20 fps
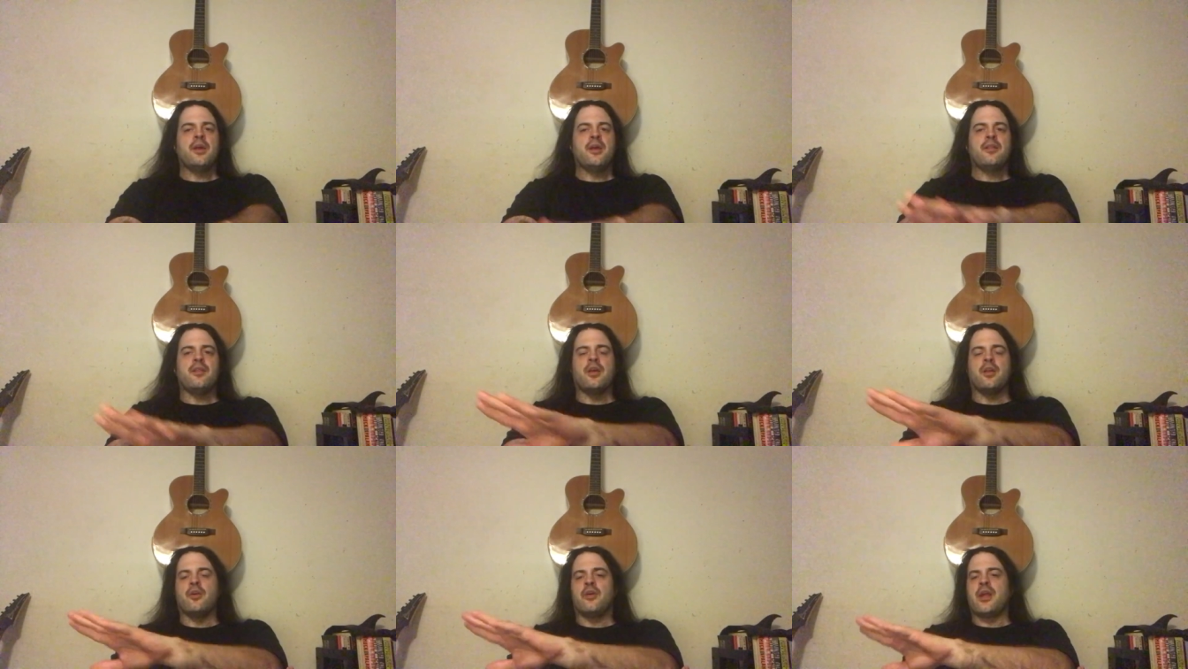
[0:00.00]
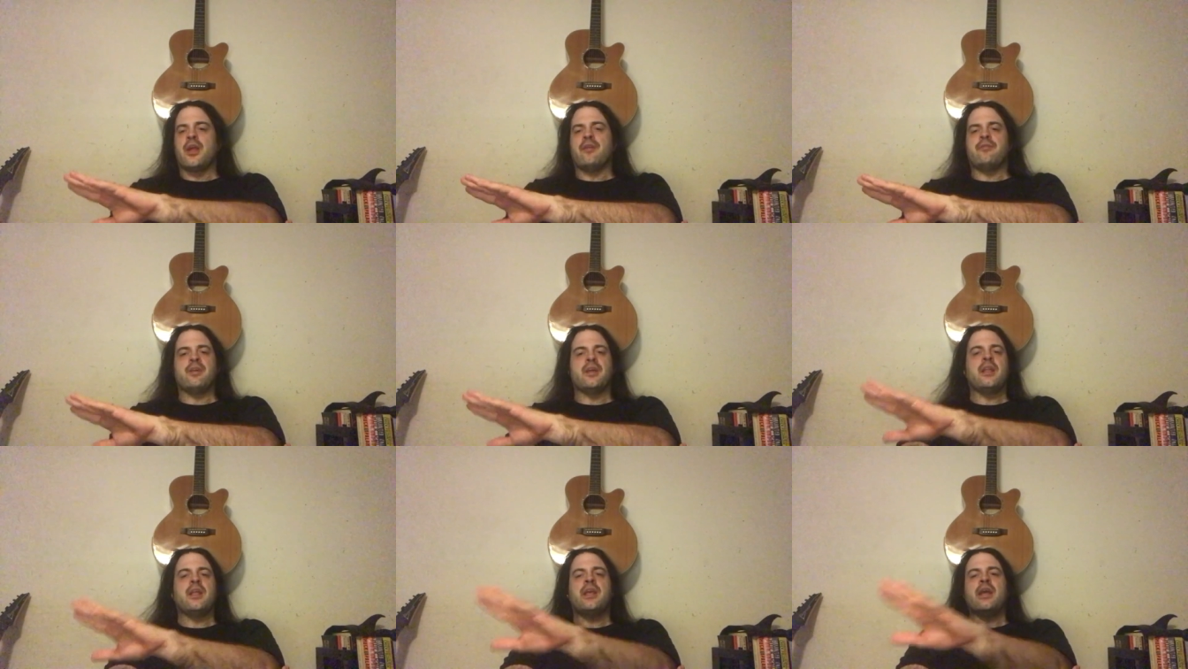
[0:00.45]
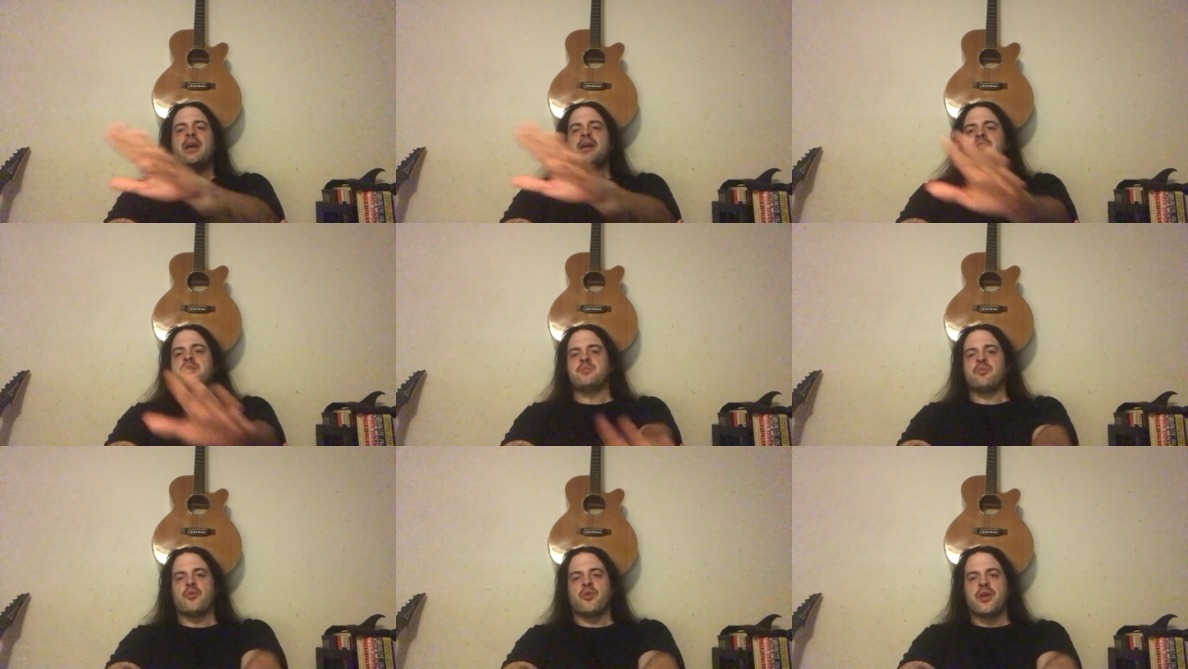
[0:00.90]
They don't have any
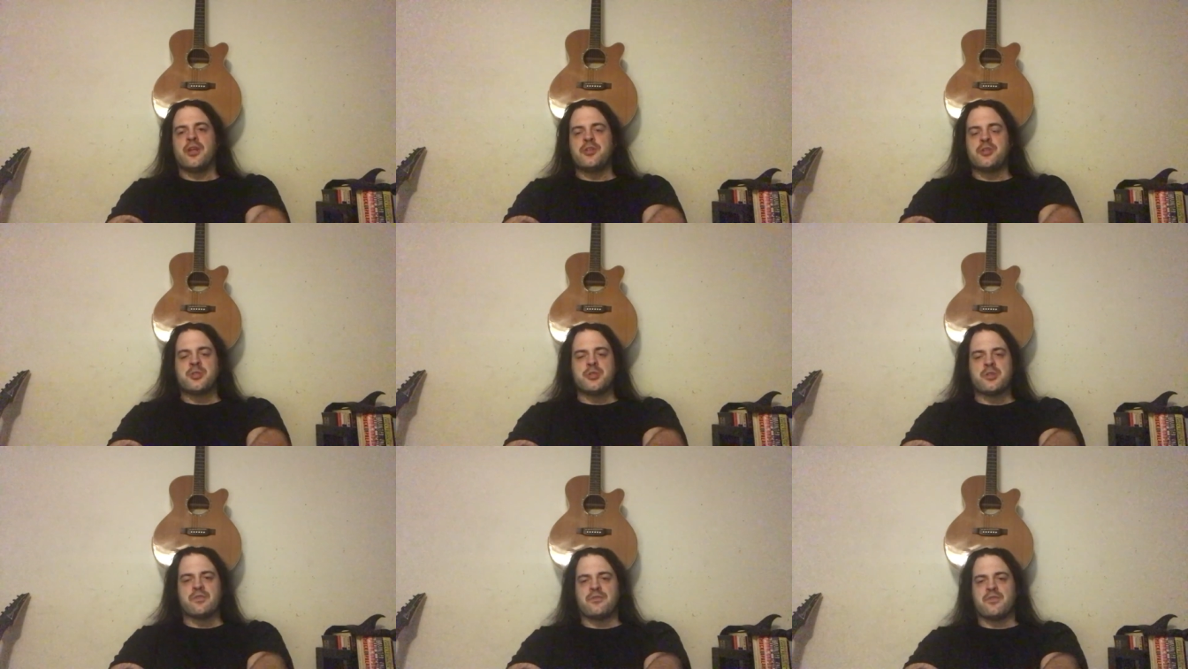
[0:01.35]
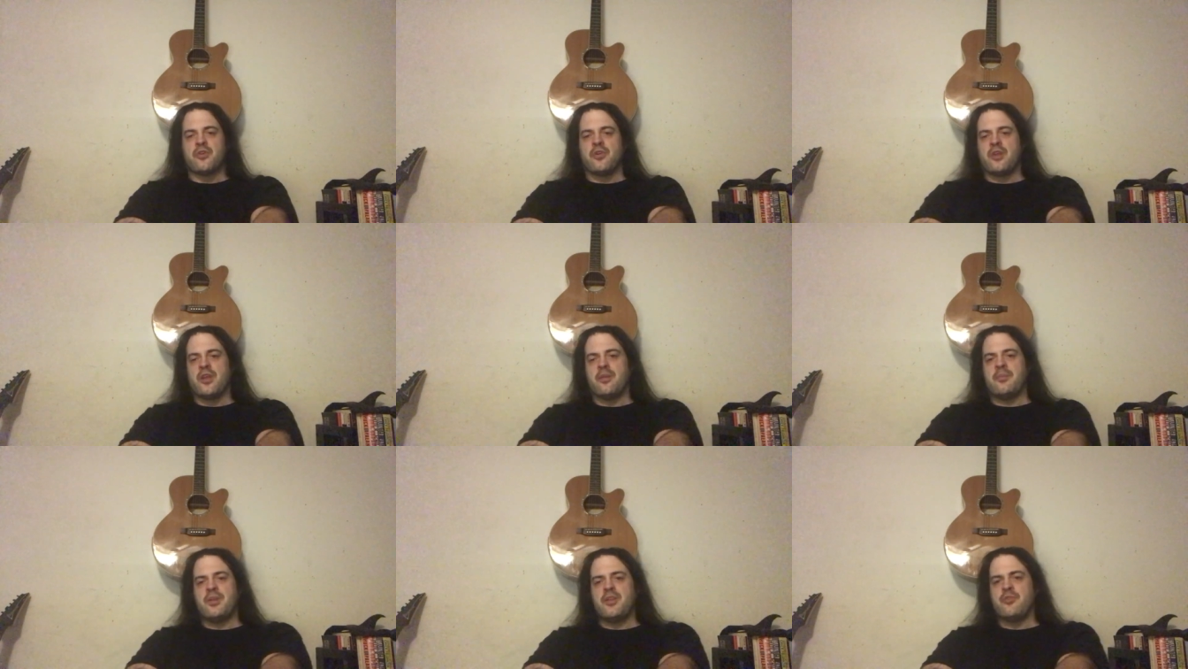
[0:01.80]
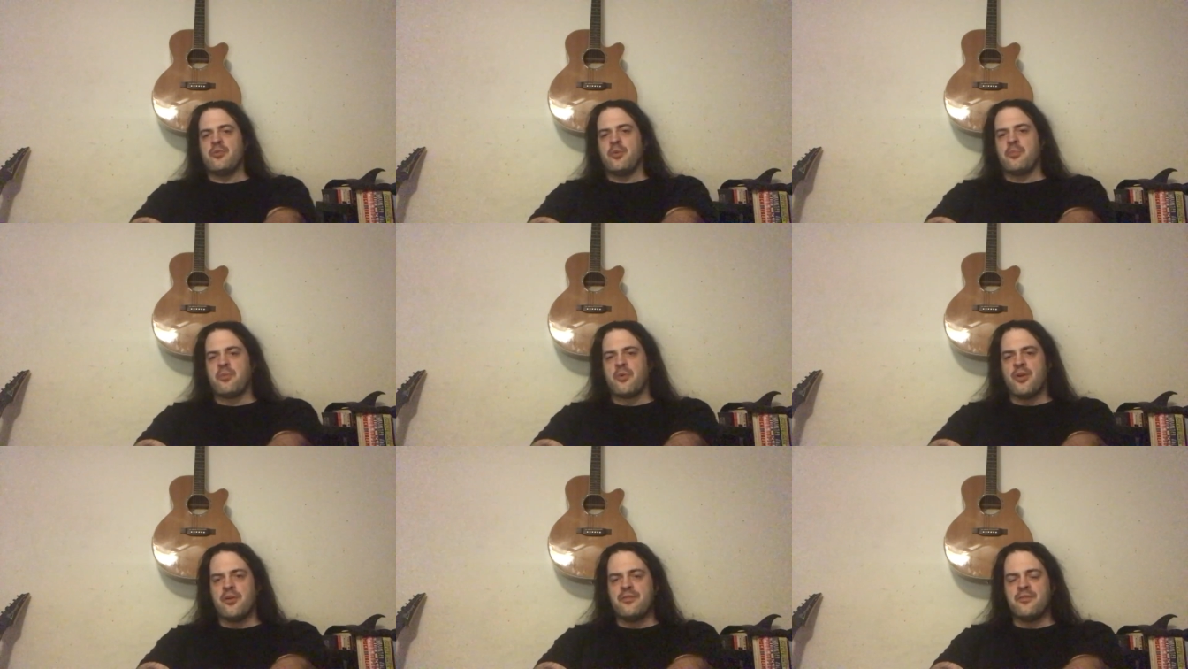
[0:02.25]
aspirations of turning him into a
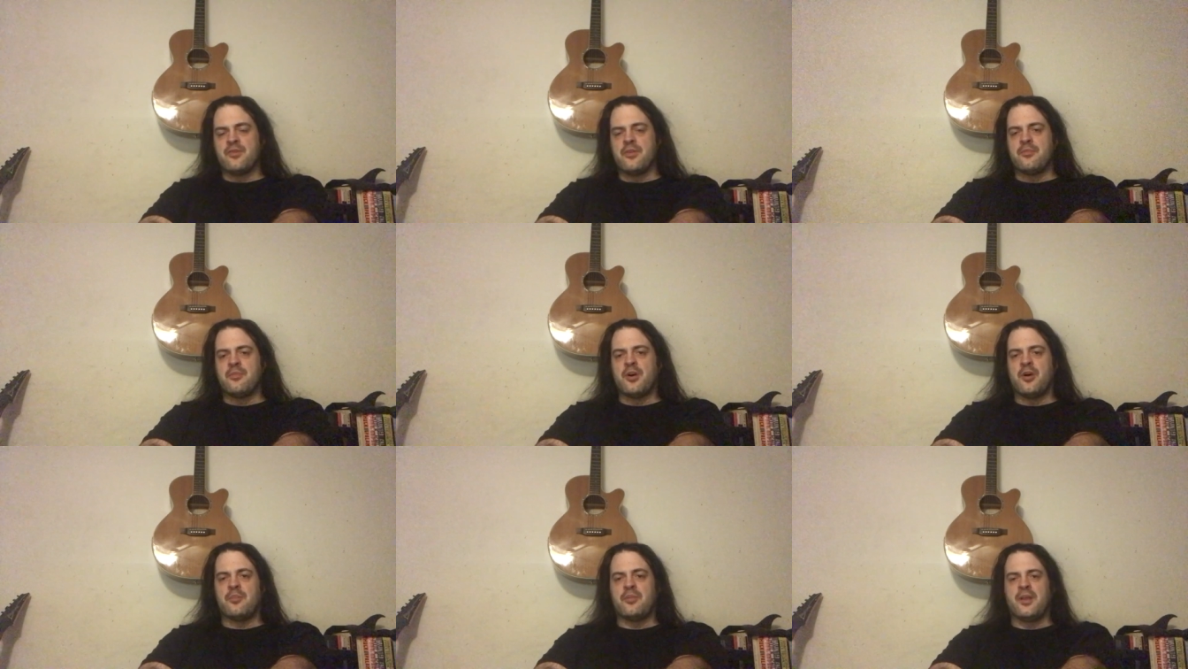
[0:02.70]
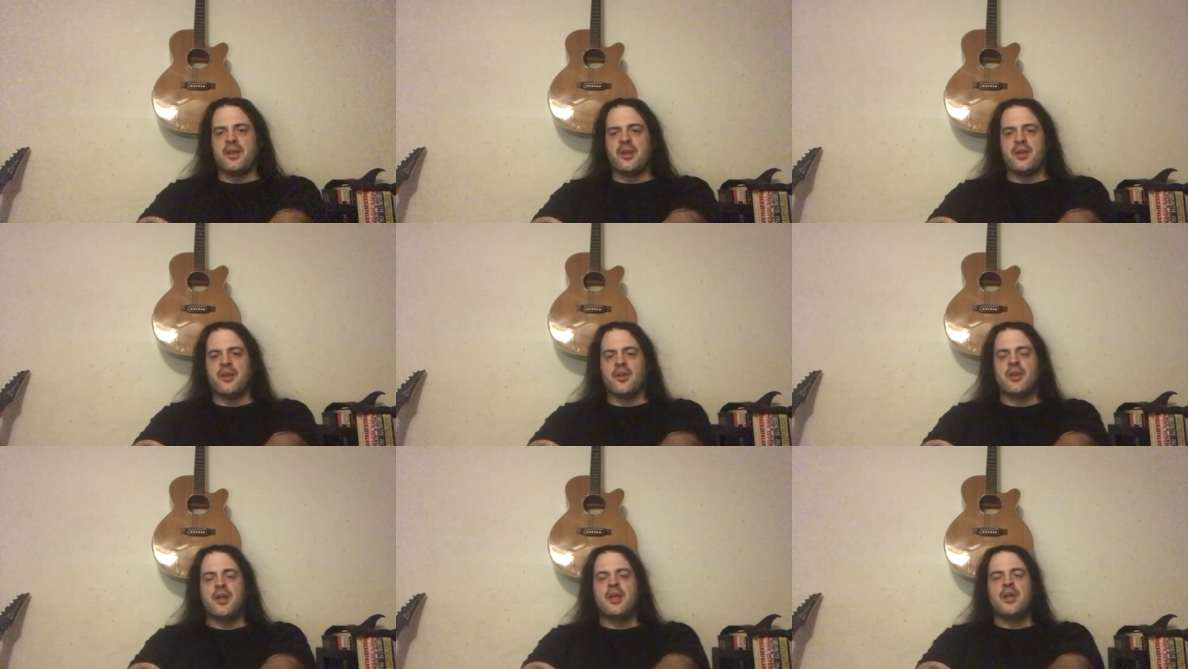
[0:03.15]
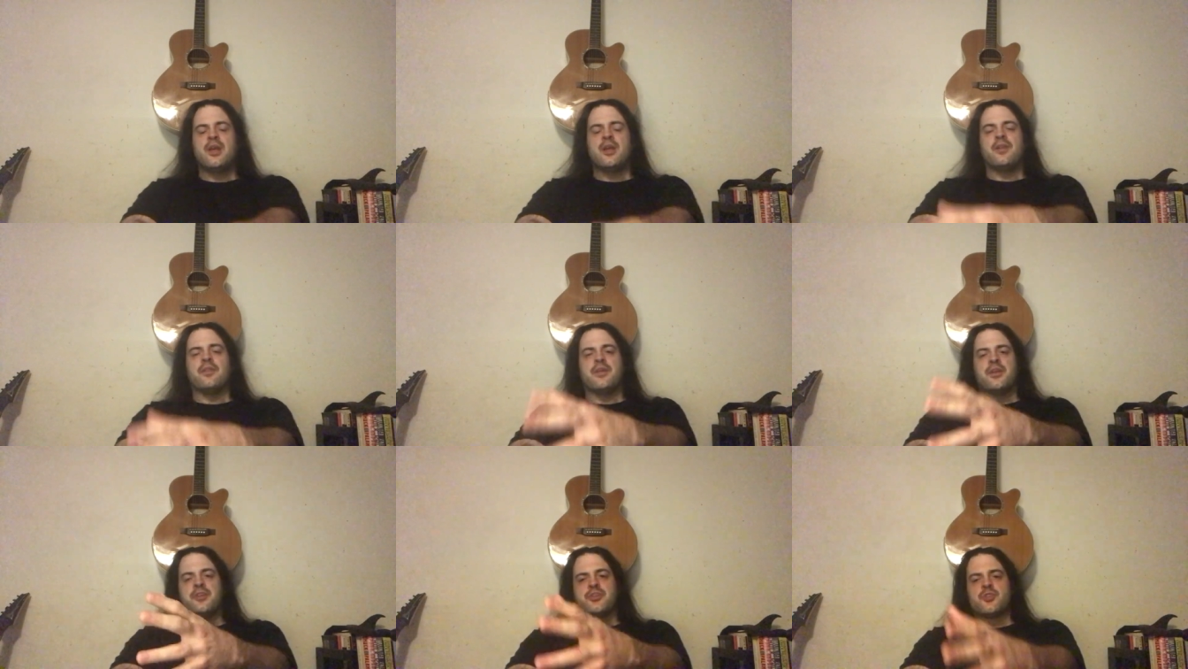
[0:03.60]
pro football player.
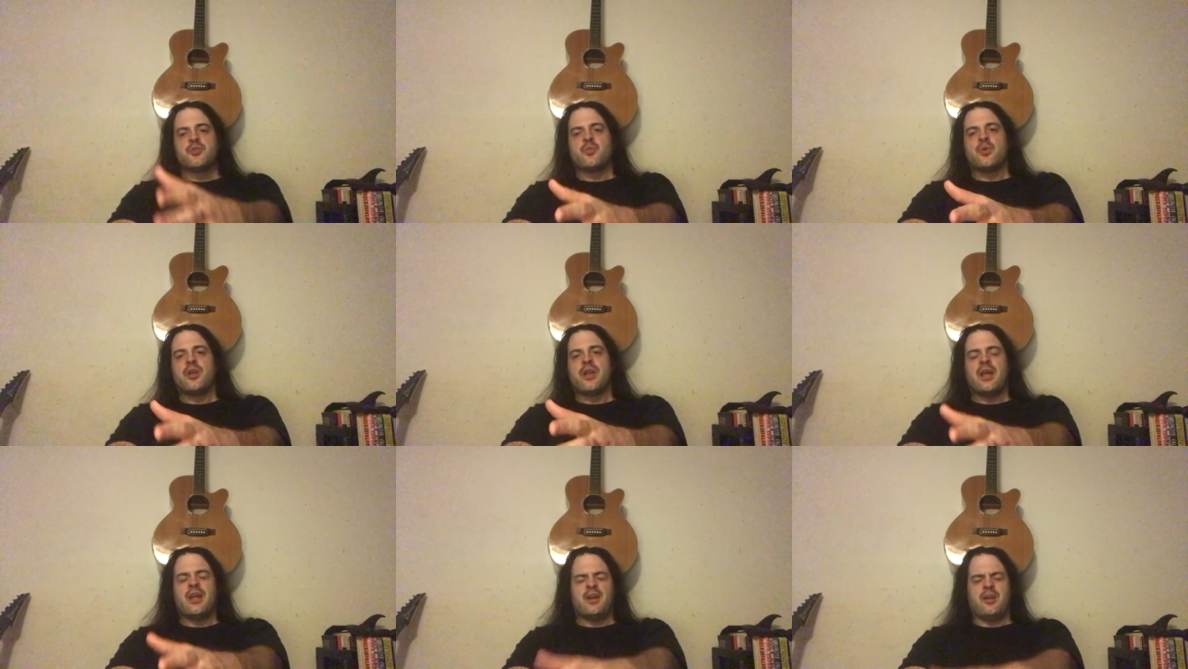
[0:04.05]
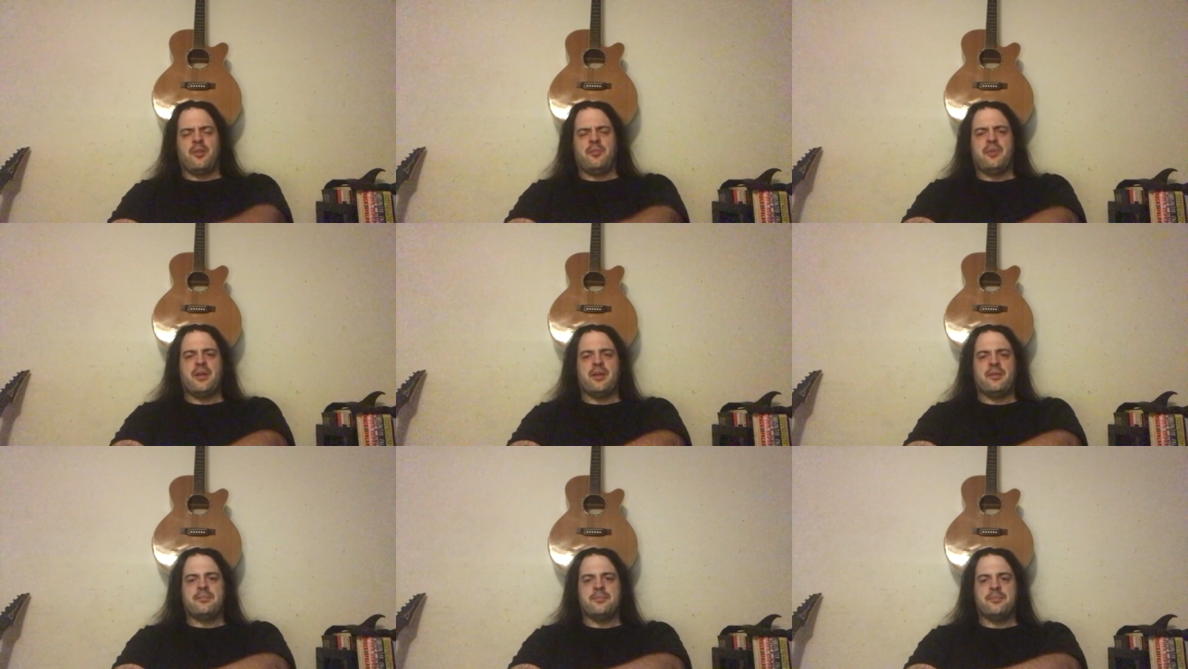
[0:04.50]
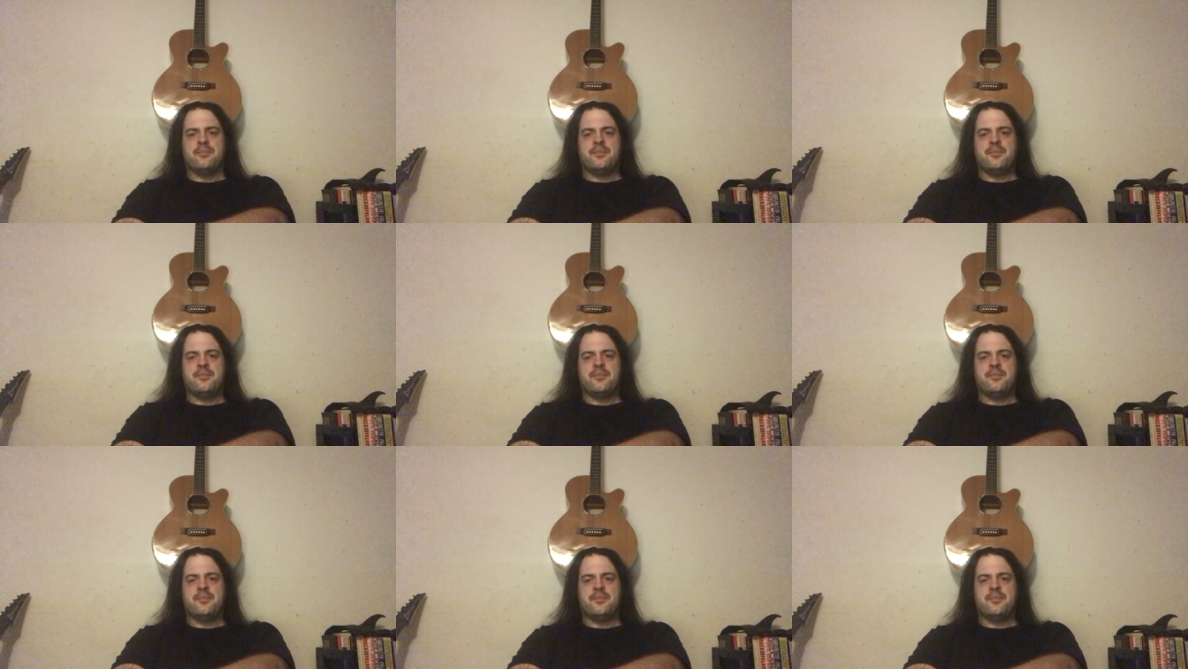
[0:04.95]
They just want to help him